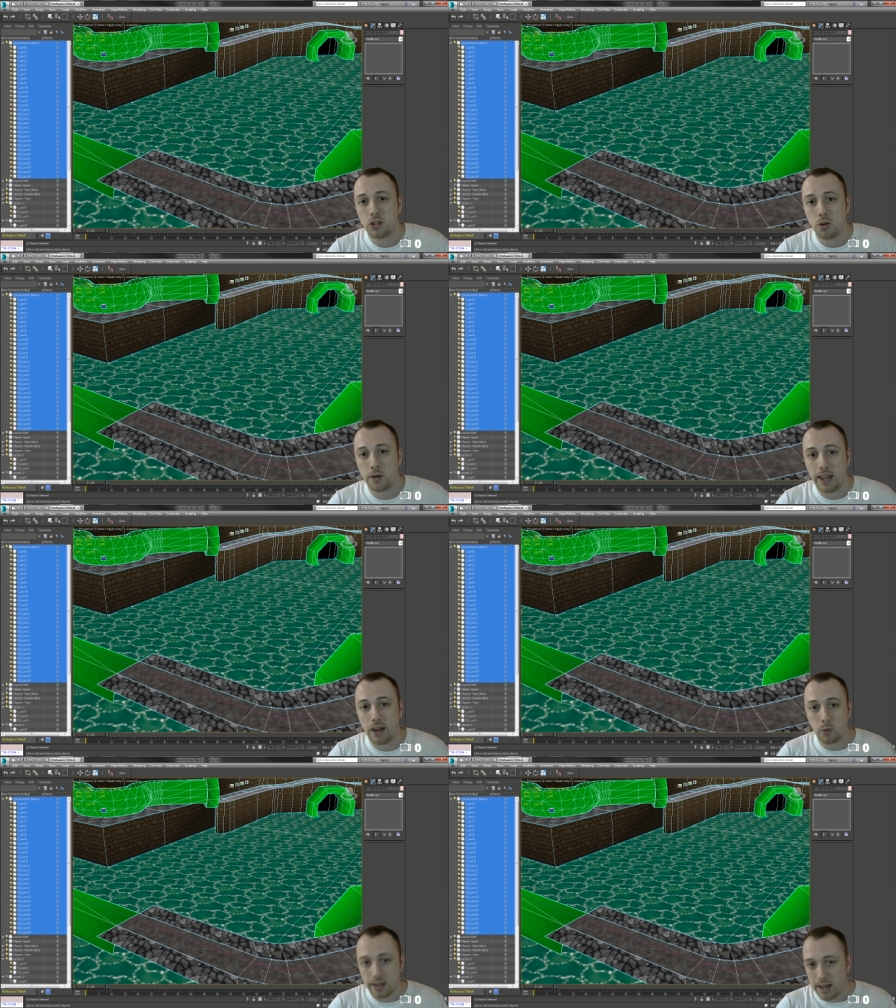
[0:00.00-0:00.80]
So
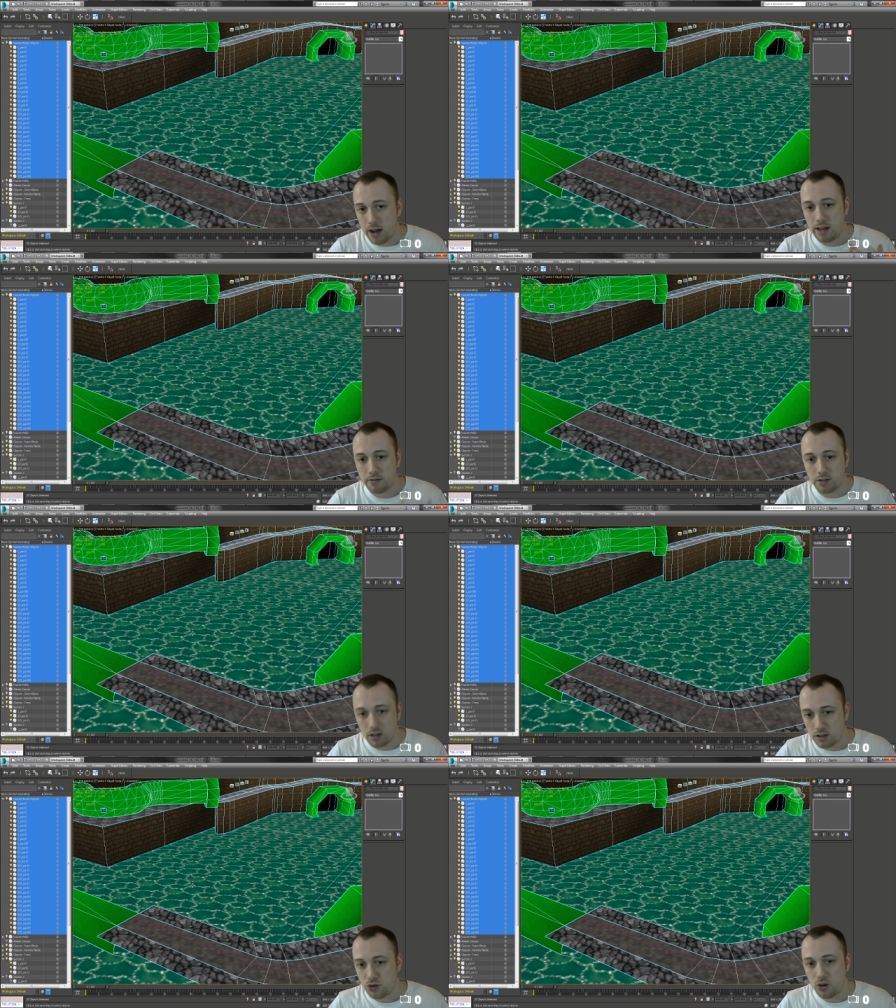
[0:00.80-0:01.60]
again, we now have
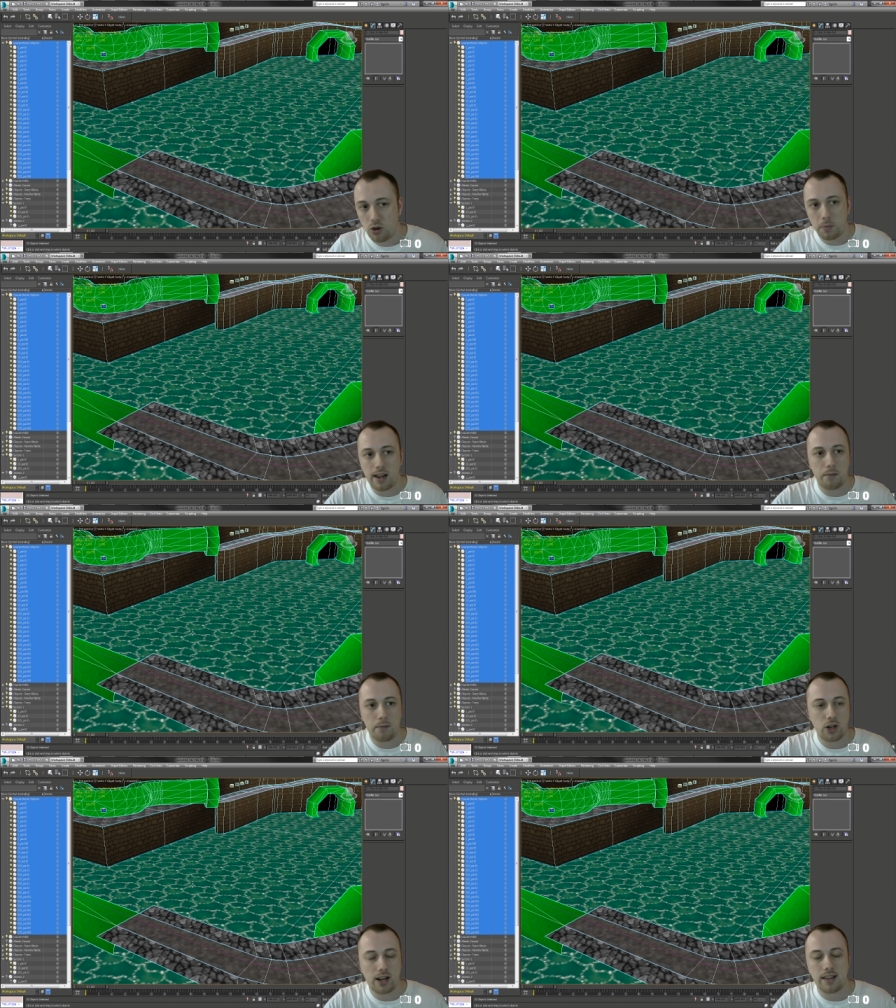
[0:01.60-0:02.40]
collision-only
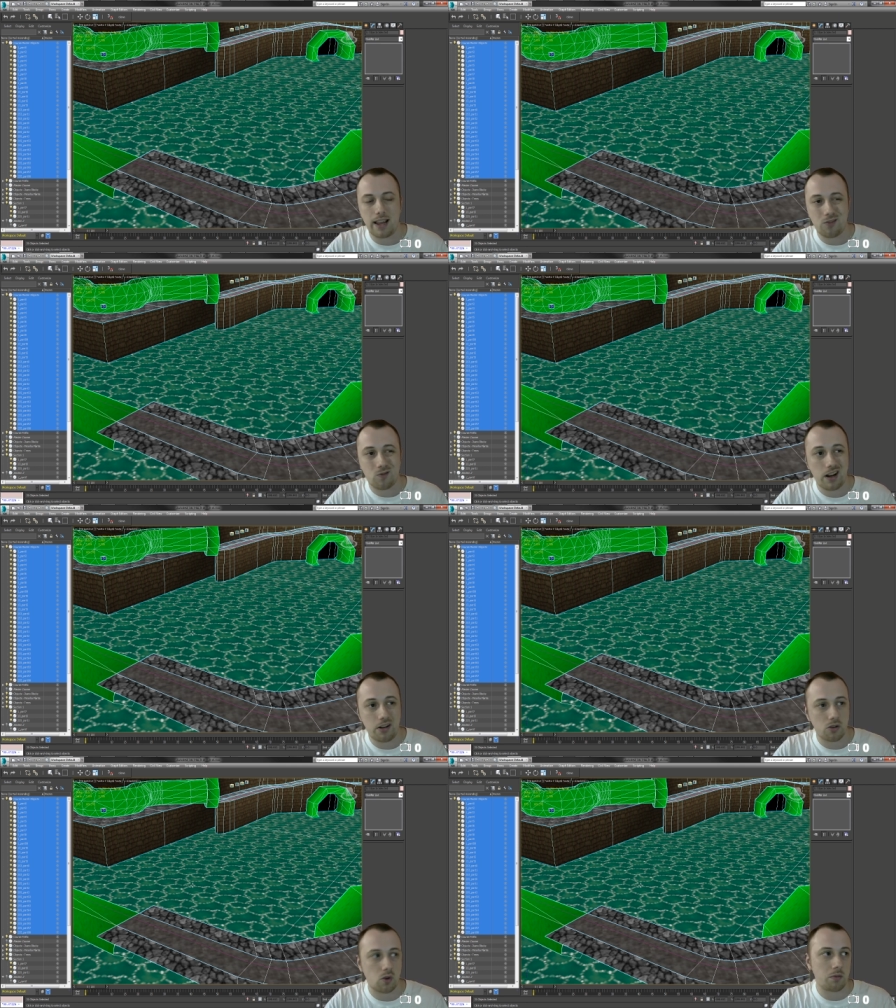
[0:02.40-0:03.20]
objects and
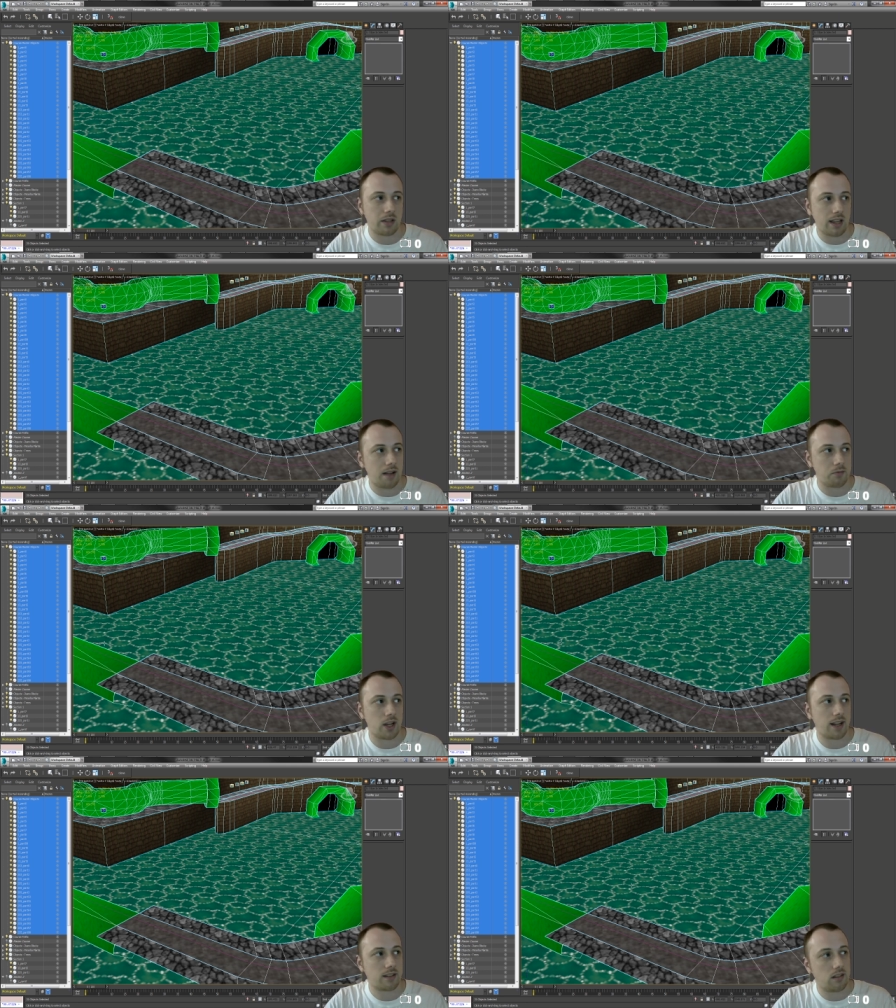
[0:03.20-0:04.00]
render-only
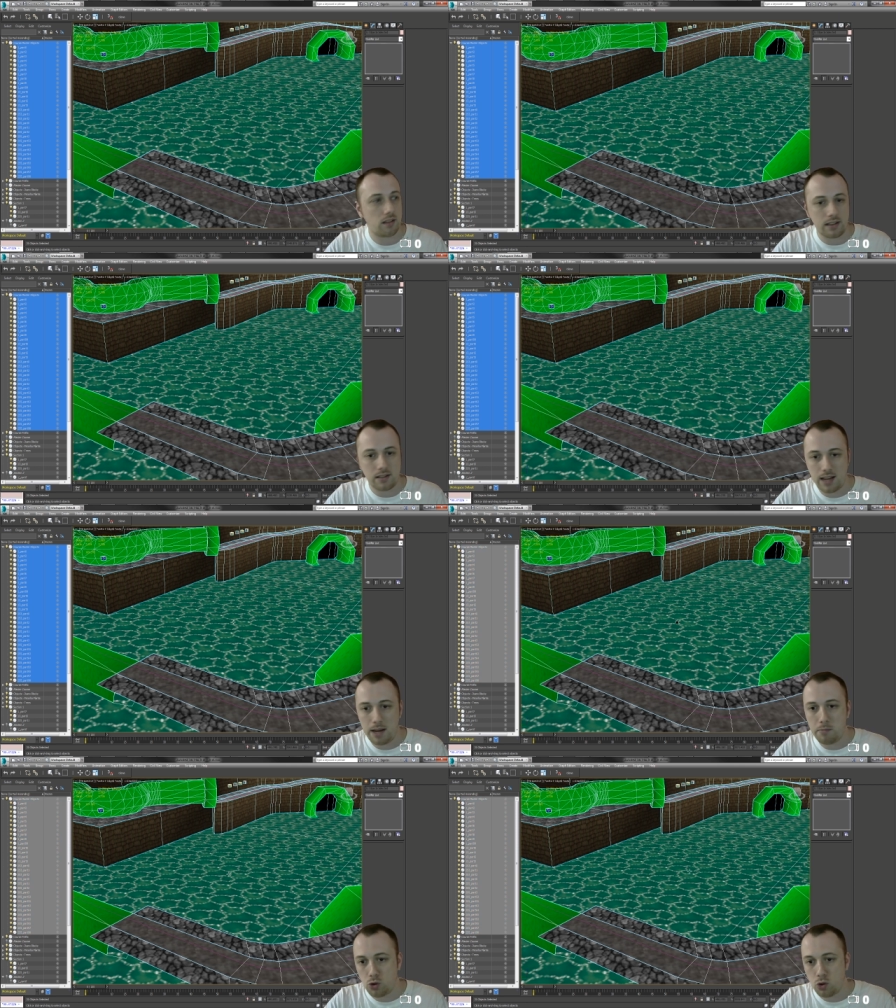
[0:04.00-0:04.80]
objects. The
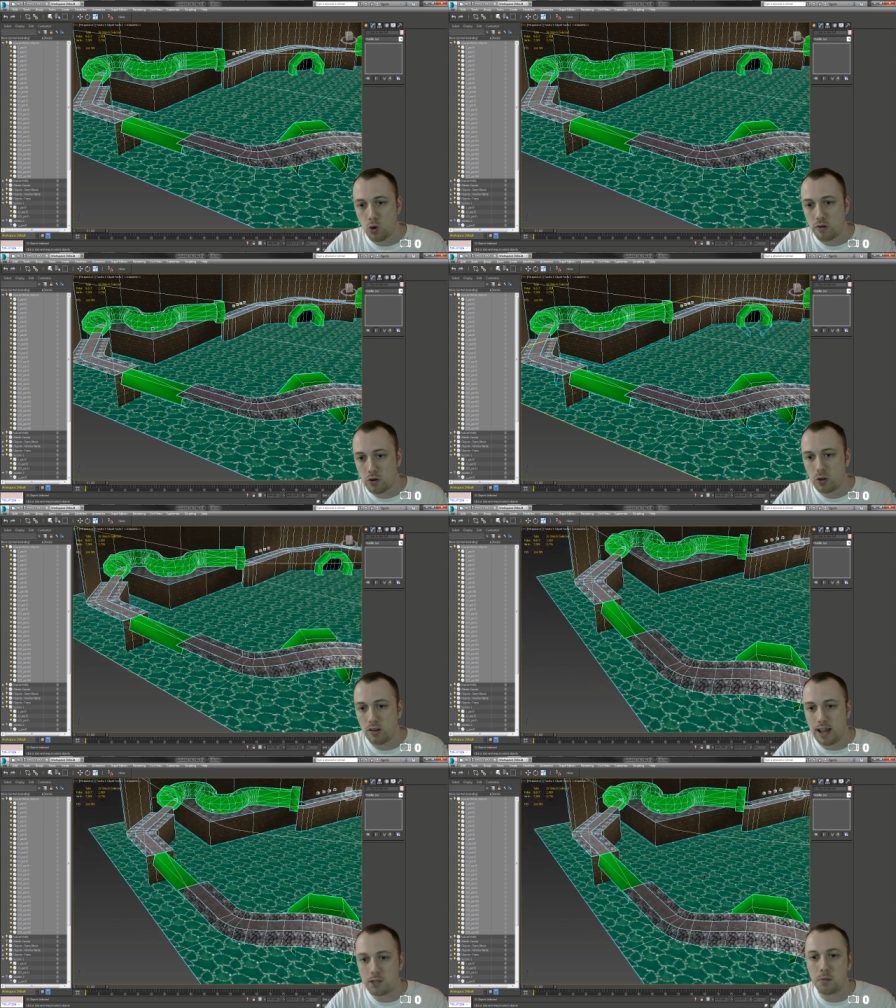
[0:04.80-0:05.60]
same
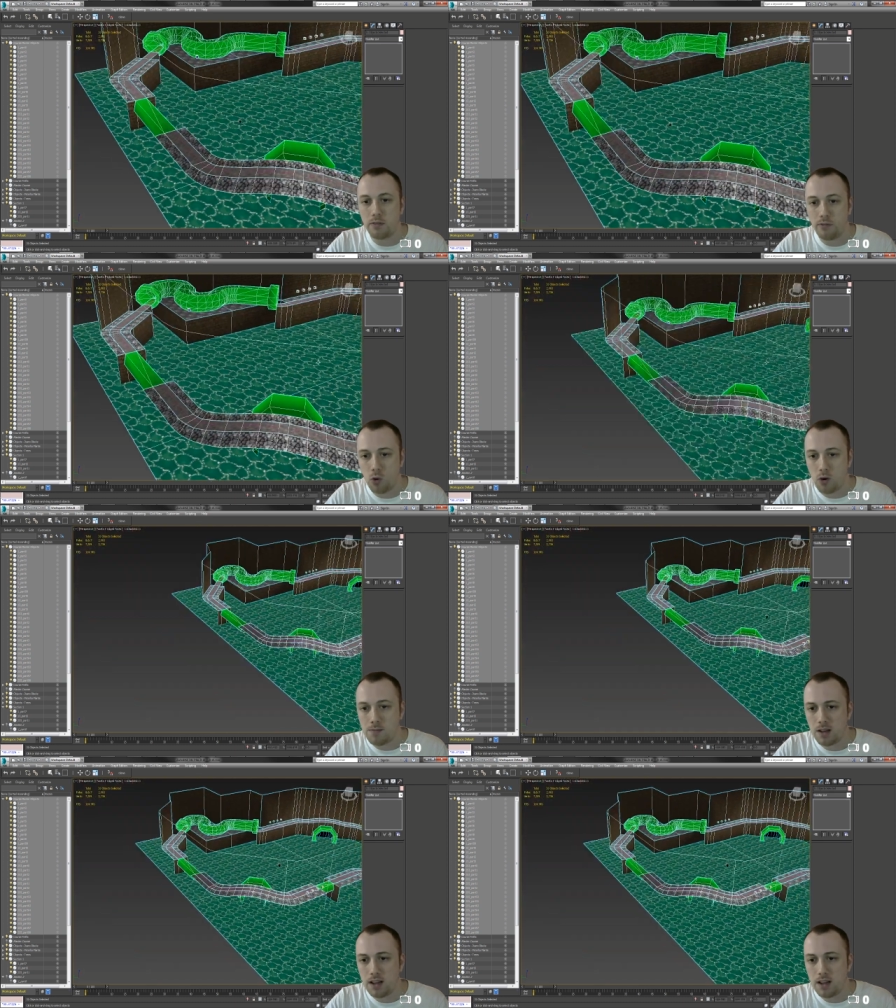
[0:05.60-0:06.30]
tutorial as before.